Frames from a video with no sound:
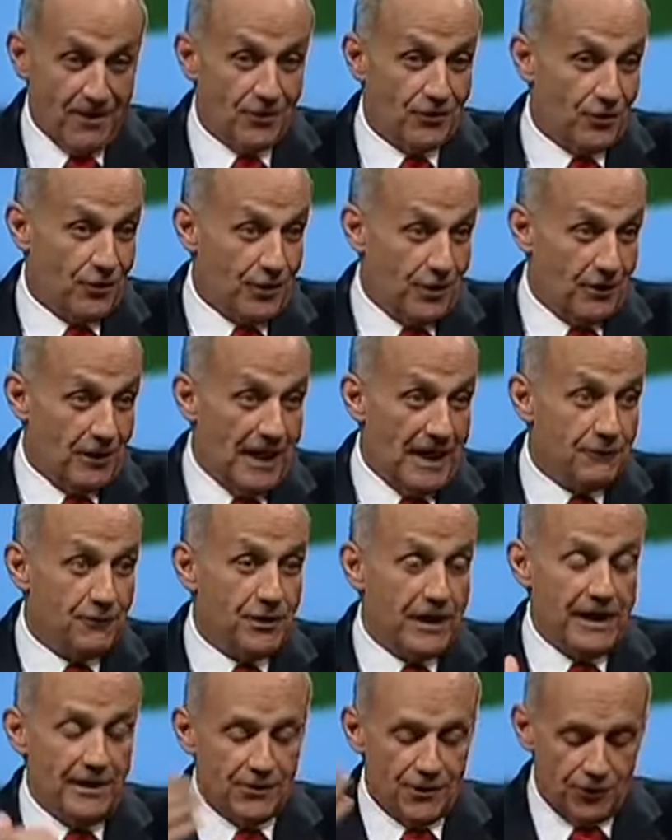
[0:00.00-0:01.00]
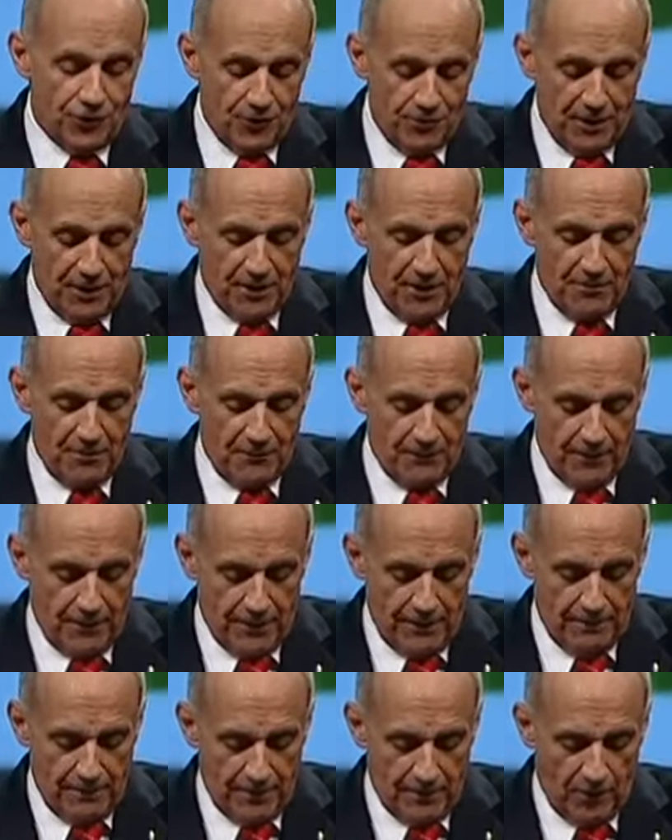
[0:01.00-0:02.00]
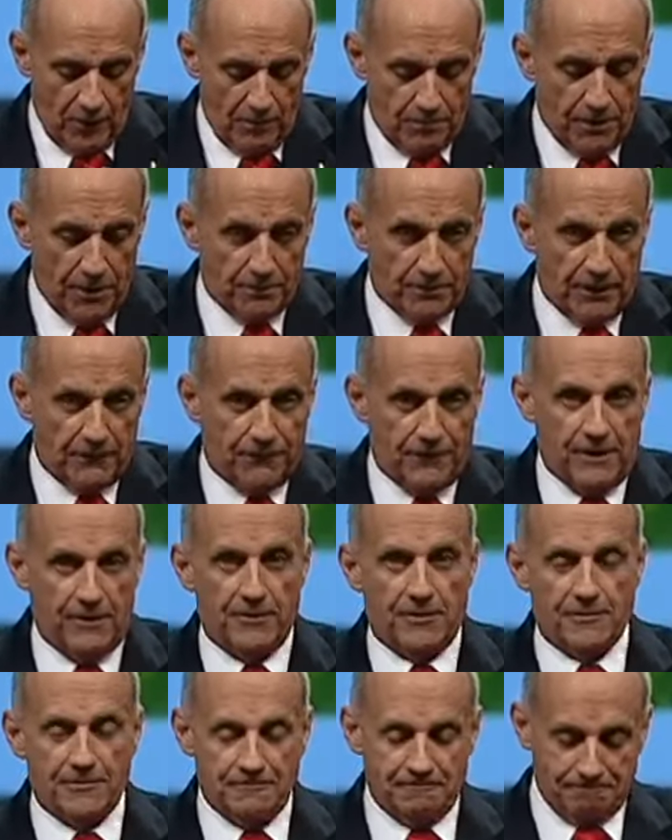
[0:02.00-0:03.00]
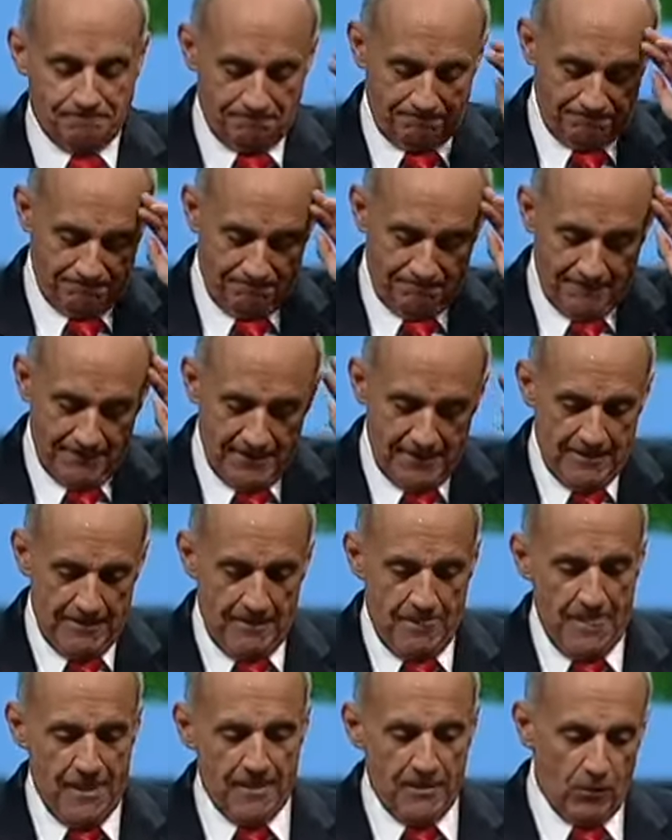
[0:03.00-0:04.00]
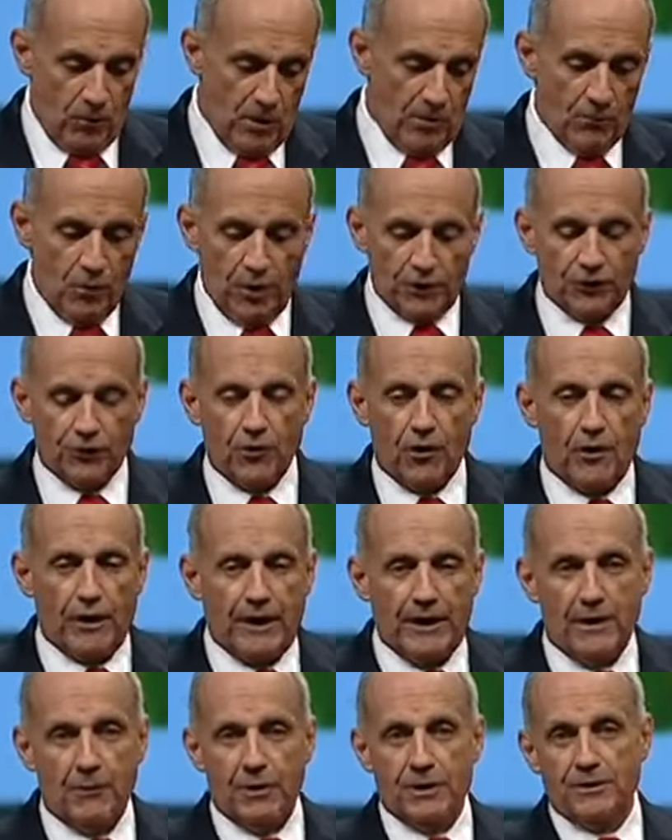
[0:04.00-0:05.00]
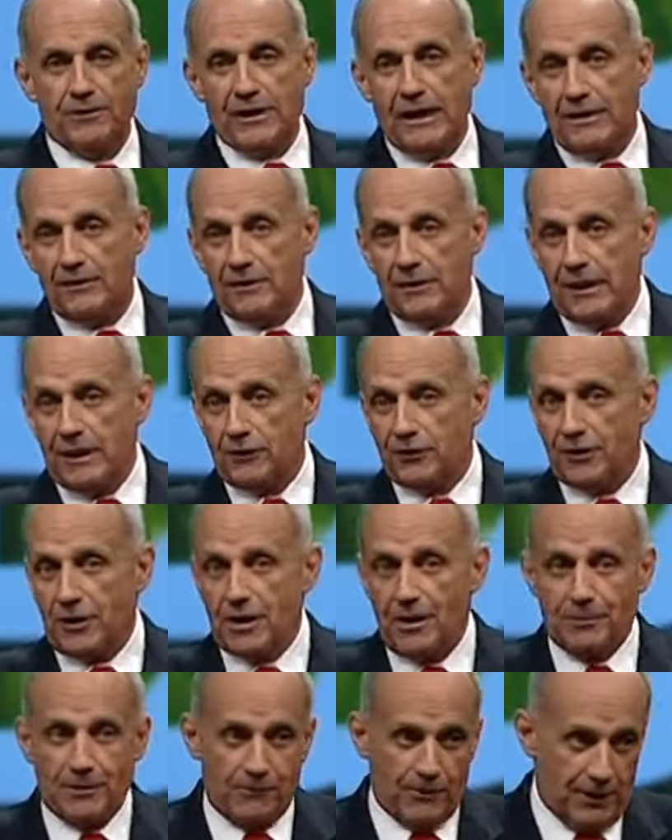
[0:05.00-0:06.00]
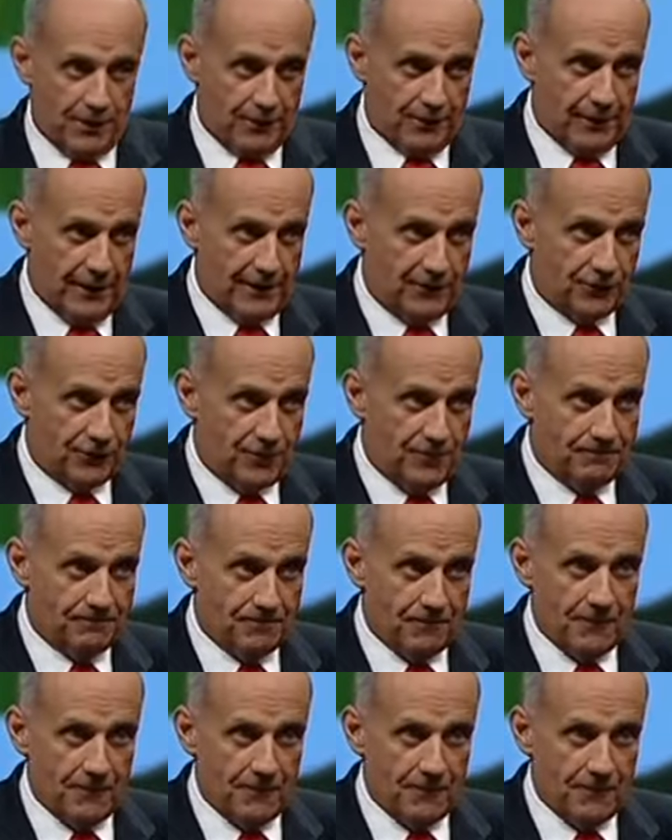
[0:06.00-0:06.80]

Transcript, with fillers: So your life changes, you become a very, you know, a public figure. One more story, and I want to take, get to a couple of other things.